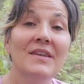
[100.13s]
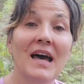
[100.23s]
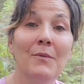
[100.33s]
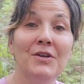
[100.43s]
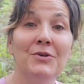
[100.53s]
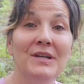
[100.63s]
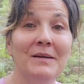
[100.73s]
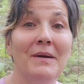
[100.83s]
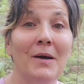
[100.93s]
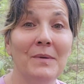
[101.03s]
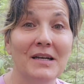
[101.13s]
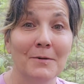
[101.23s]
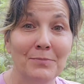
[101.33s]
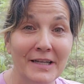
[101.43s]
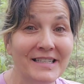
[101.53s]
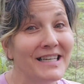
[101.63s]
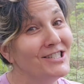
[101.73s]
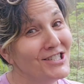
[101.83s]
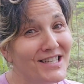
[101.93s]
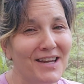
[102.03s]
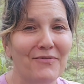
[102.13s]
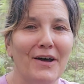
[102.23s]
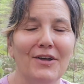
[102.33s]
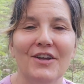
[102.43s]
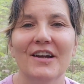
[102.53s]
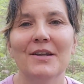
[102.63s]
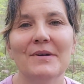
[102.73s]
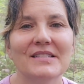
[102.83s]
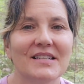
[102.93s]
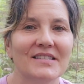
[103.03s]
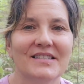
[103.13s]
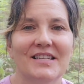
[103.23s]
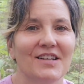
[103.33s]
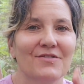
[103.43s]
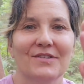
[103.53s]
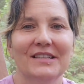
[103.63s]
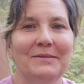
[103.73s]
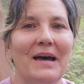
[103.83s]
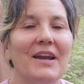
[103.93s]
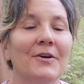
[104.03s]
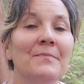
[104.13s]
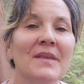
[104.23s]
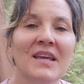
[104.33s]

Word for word: Now, when you email me complaints, I just dead file you anyways, because it doesn't really matter.